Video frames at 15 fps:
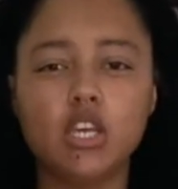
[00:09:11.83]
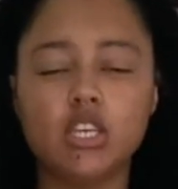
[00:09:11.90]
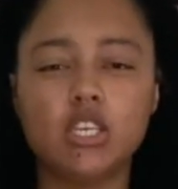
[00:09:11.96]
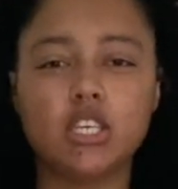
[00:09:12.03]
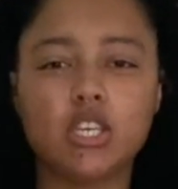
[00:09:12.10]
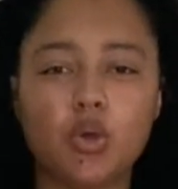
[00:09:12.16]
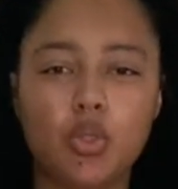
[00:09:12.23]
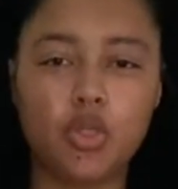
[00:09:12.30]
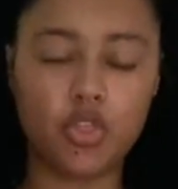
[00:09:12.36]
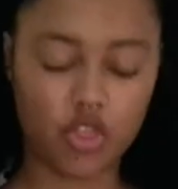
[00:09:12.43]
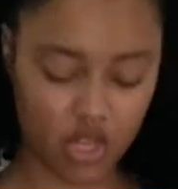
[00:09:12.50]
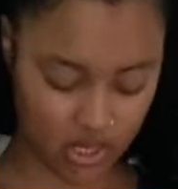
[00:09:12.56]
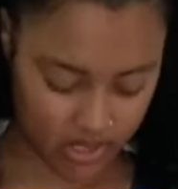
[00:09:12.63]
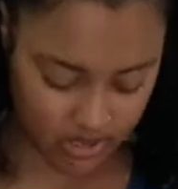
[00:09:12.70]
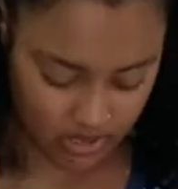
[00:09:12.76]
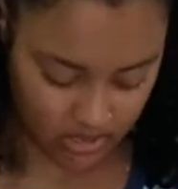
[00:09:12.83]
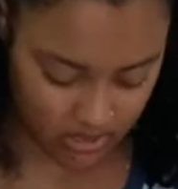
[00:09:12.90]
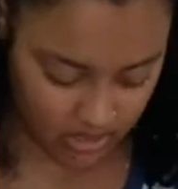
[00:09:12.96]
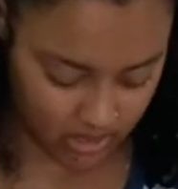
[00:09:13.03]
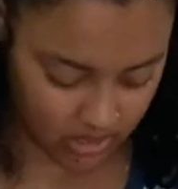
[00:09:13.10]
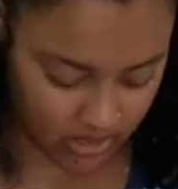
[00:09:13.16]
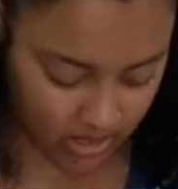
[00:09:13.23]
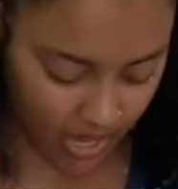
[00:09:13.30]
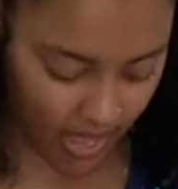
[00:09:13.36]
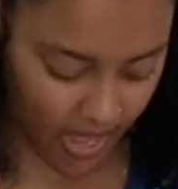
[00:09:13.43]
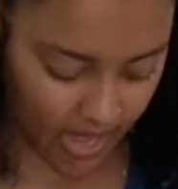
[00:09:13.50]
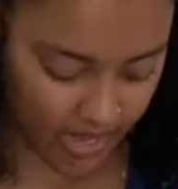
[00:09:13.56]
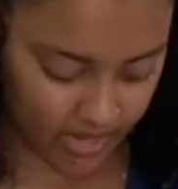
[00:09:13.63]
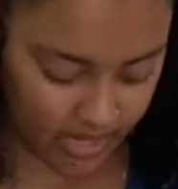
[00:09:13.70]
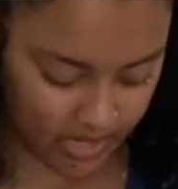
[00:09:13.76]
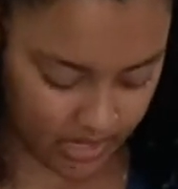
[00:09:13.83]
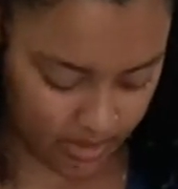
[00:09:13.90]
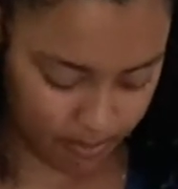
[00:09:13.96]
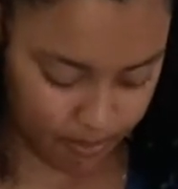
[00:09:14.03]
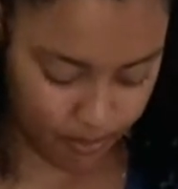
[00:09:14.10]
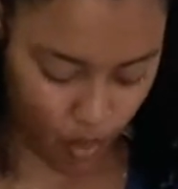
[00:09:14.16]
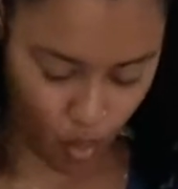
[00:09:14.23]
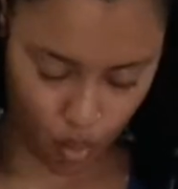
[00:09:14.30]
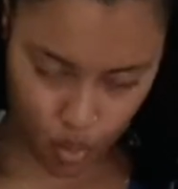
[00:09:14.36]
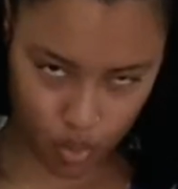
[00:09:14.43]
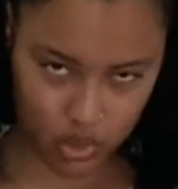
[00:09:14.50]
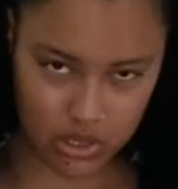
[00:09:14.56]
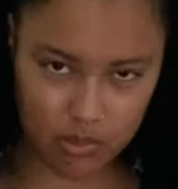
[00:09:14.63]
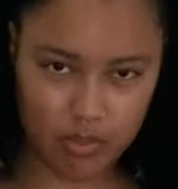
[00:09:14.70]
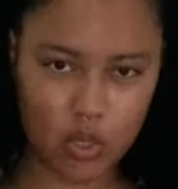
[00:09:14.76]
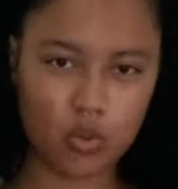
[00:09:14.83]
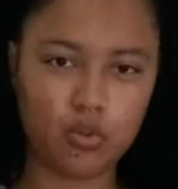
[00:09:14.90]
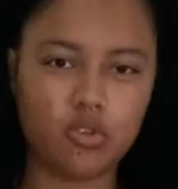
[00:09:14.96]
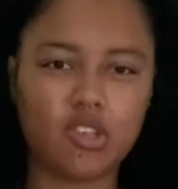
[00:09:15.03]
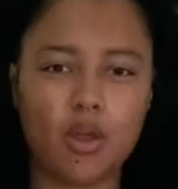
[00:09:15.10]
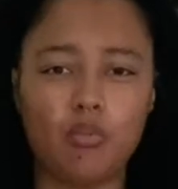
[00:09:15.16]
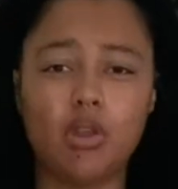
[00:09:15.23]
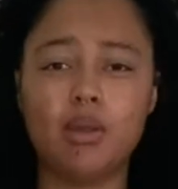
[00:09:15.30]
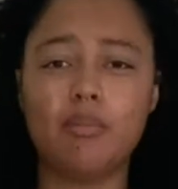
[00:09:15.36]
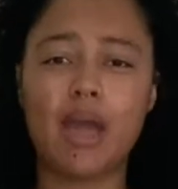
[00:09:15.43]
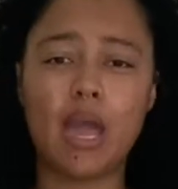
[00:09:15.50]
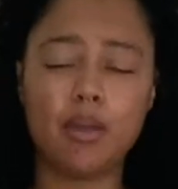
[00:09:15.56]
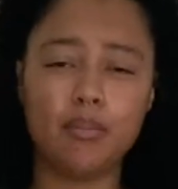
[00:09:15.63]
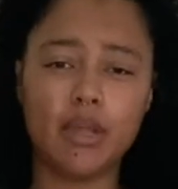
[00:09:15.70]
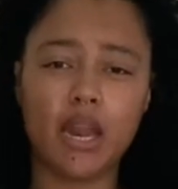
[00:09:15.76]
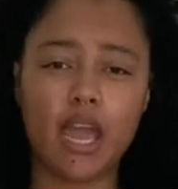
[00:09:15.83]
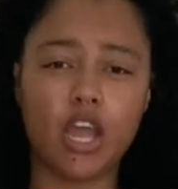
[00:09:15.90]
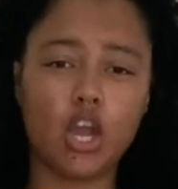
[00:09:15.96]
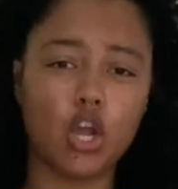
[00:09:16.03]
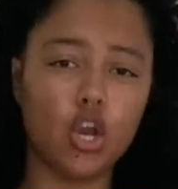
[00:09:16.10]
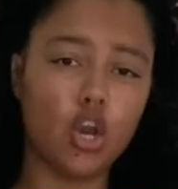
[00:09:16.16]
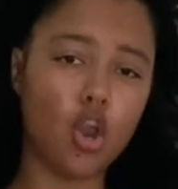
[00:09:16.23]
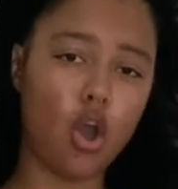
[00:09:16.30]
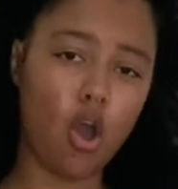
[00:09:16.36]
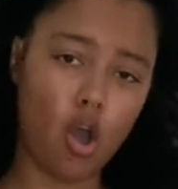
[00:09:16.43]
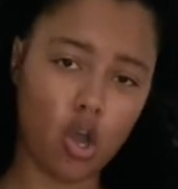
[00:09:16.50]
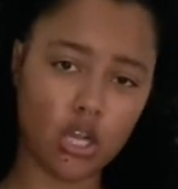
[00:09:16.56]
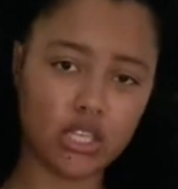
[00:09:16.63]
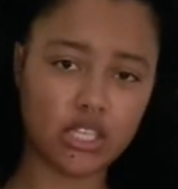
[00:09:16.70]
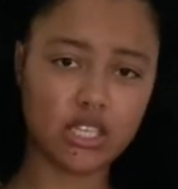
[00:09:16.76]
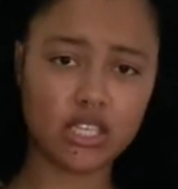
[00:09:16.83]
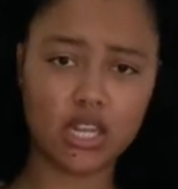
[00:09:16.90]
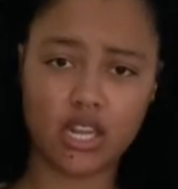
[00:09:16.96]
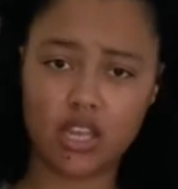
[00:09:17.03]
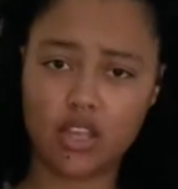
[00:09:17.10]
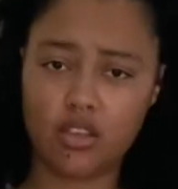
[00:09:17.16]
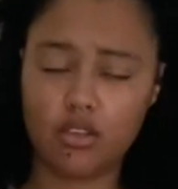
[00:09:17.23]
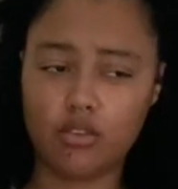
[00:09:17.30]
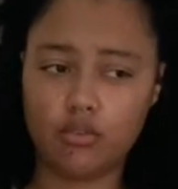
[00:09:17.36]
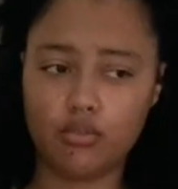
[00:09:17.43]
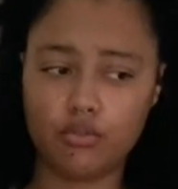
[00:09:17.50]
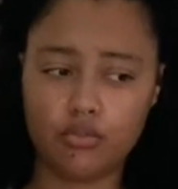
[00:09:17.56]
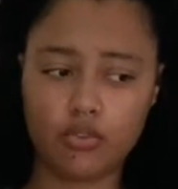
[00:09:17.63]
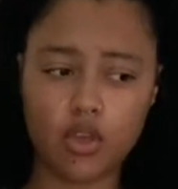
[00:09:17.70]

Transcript: So this I bought because I wanna buy me like a long sleeve